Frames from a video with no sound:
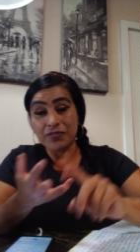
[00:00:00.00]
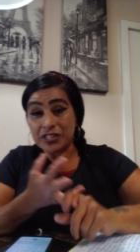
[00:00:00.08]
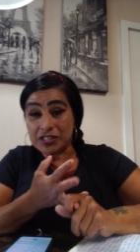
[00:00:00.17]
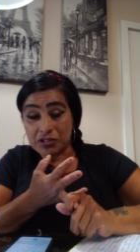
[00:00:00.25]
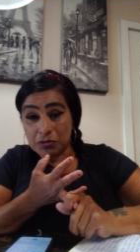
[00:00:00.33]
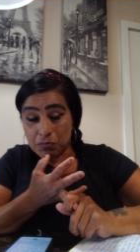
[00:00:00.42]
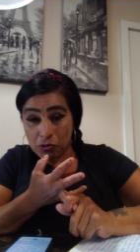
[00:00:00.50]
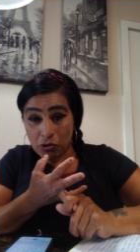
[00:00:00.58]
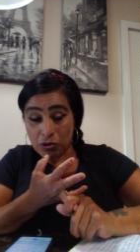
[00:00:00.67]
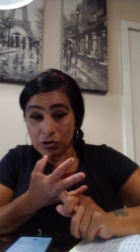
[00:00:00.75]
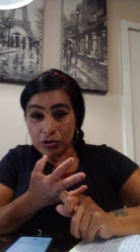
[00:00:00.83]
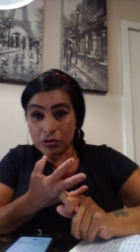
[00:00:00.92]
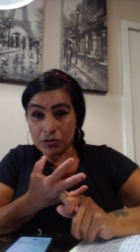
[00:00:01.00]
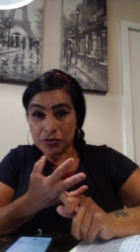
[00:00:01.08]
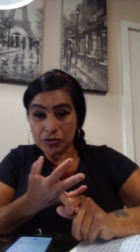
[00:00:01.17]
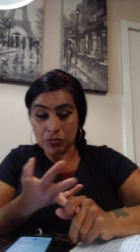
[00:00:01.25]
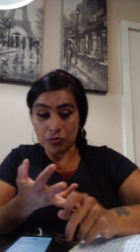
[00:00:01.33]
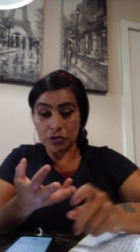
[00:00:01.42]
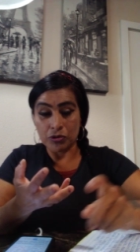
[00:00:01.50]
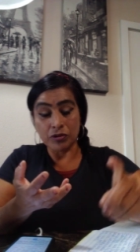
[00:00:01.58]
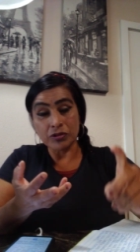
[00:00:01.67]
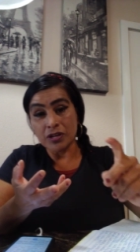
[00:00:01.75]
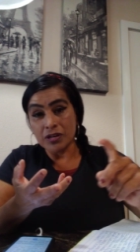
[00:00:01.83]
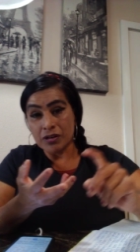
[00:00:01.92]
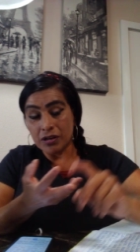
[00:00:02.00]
feeding the poor all over the world,